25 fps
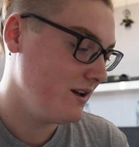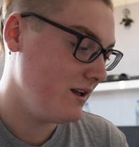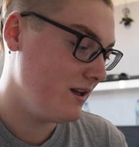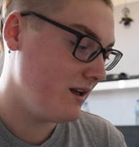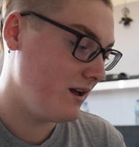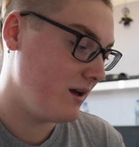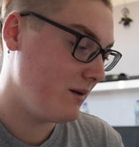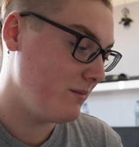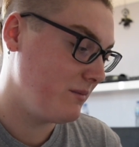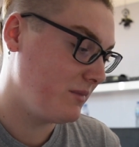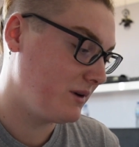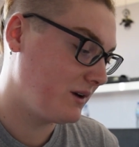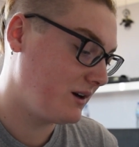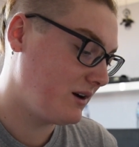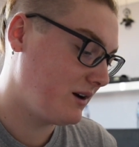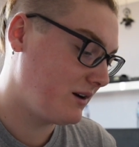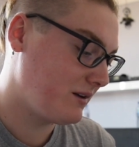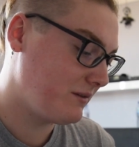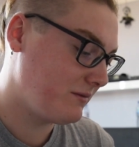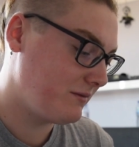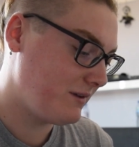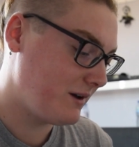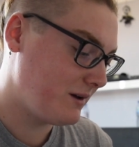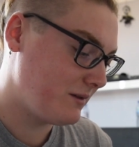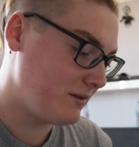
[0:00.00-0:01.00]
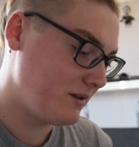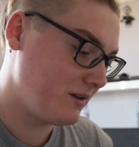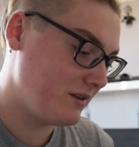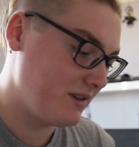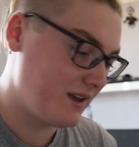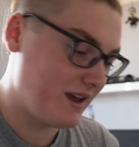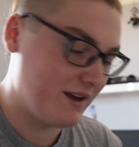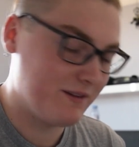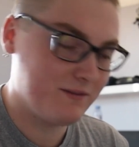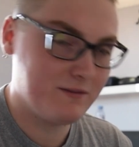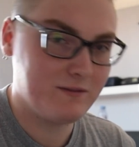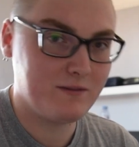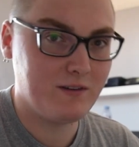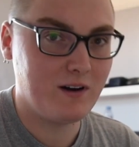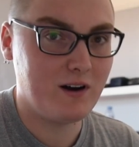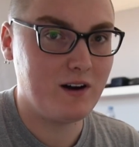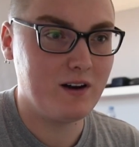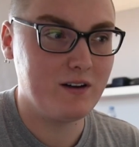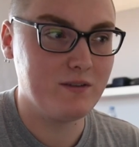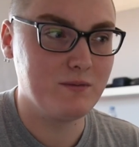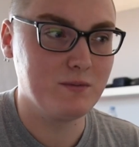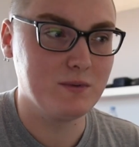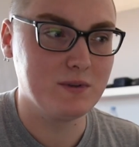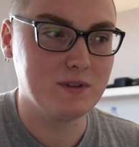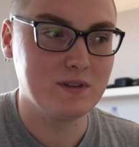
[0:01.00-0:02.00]
and kind of felt that the
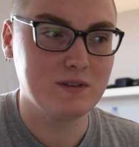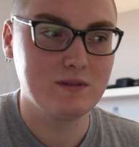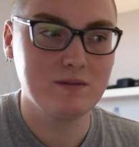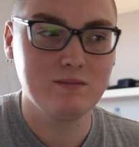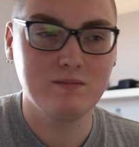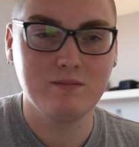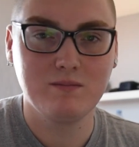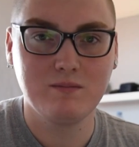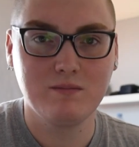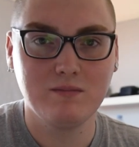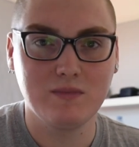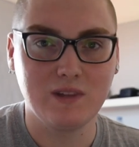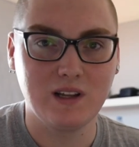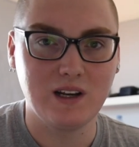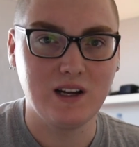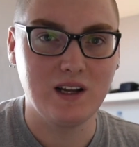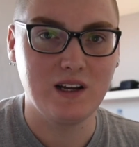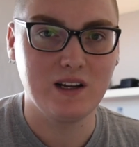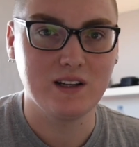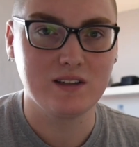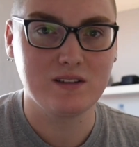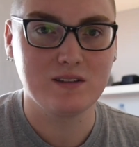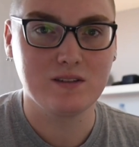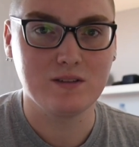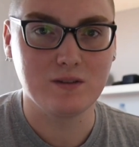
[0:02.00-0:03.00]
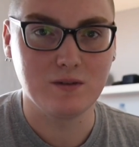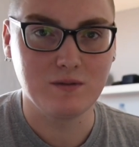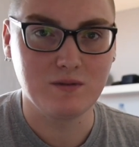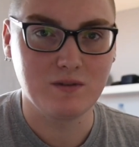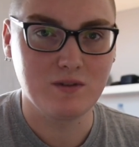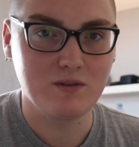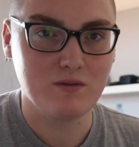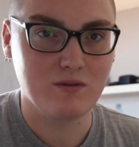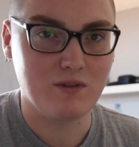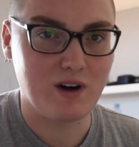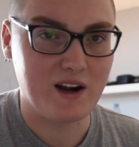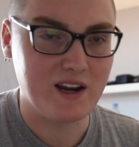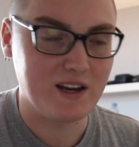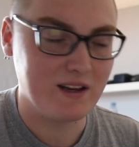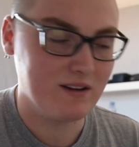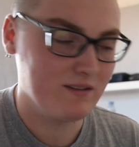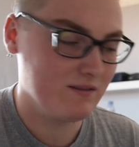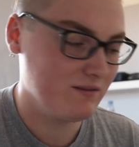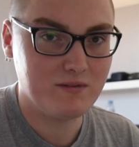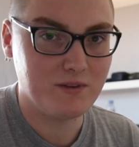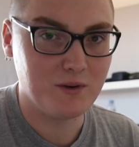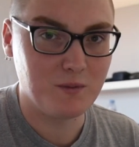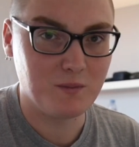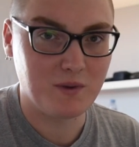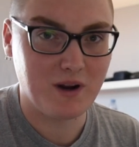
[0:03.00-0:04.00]
F5 was the last sort of great
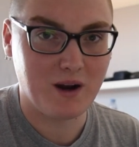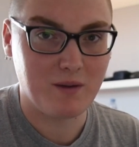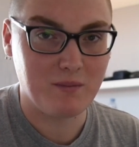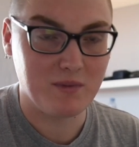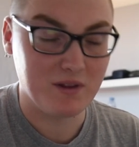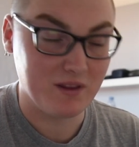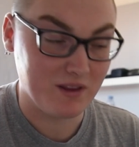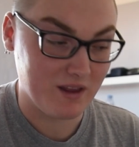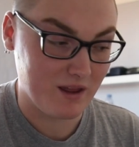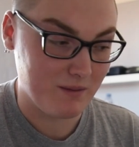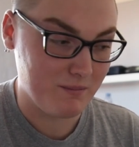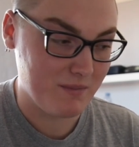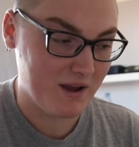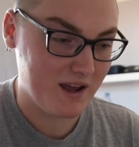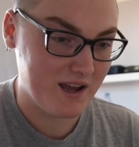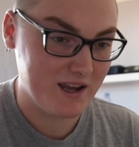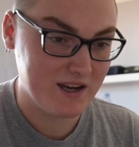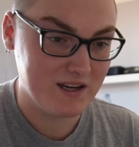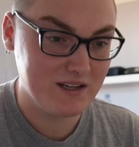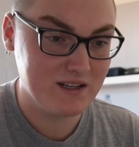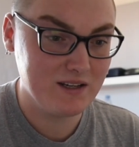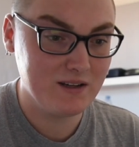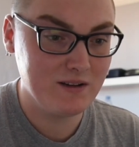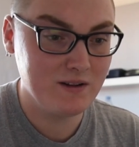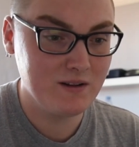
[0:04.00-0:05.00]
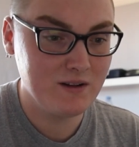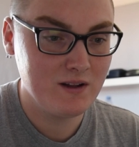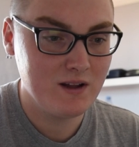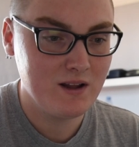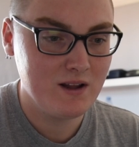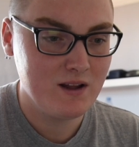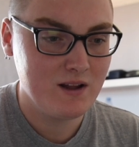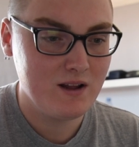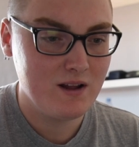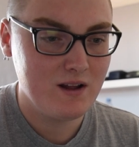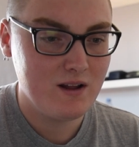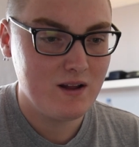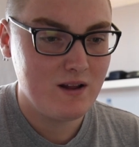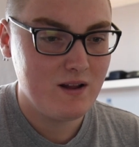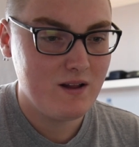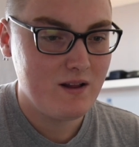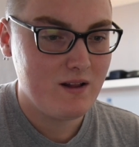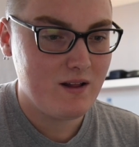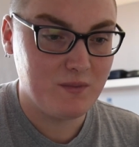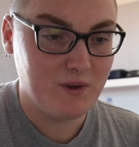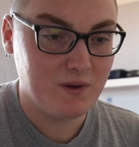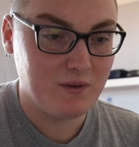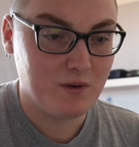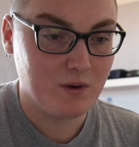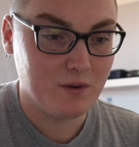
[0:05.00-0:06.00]
film camera that they made.
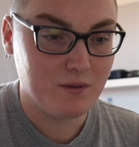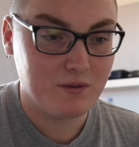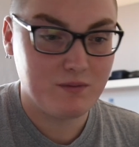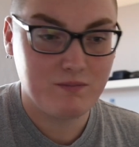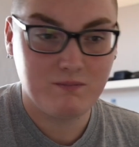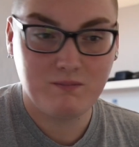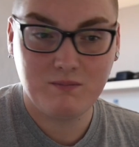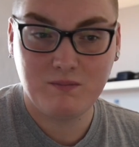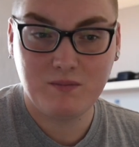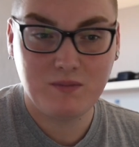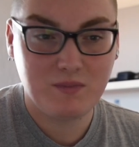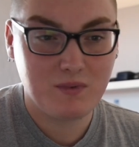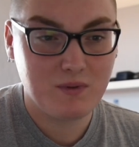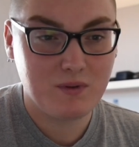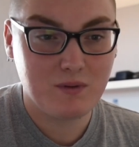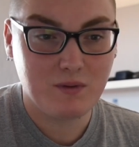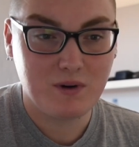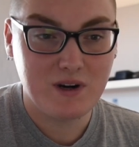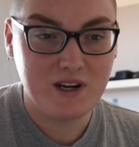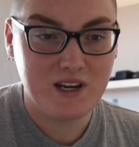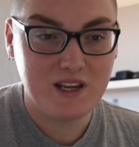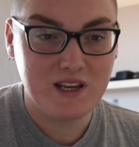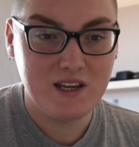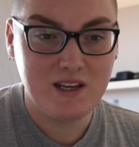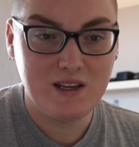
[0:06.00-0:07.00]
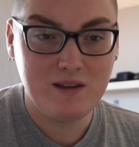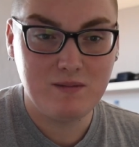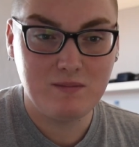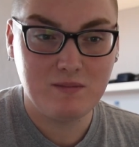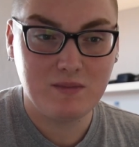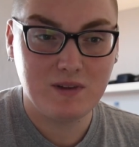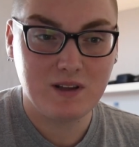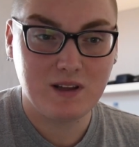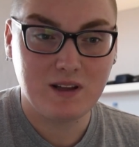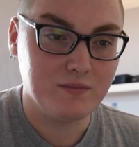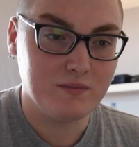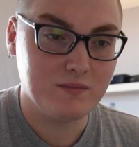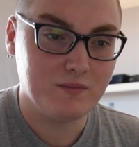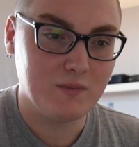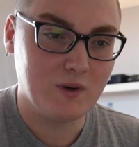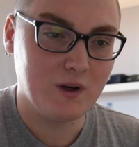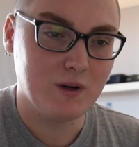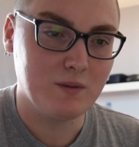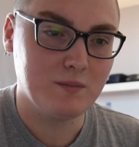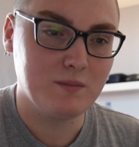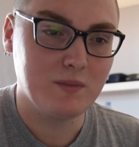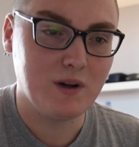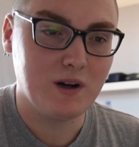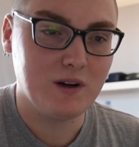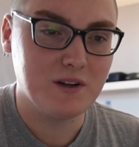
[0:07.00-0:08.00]
And you've got 3D,
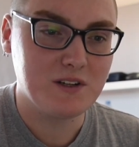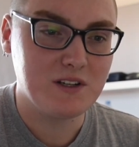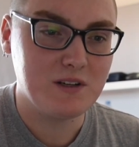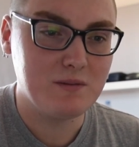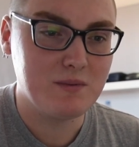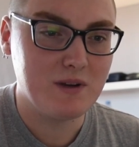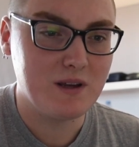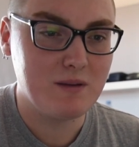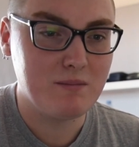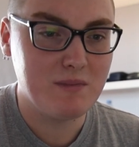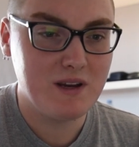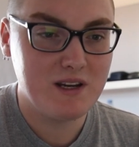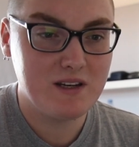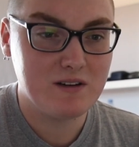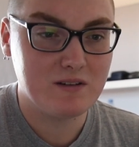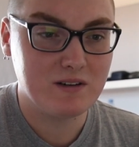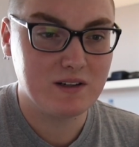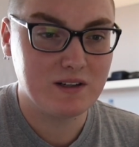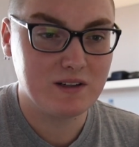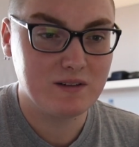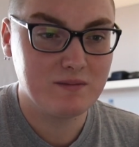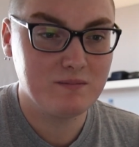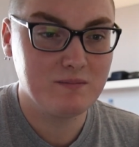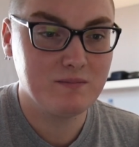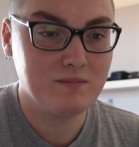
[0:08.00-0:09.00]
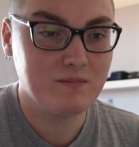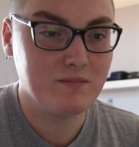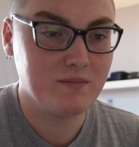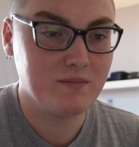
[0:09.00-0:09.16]
well, RGB metering,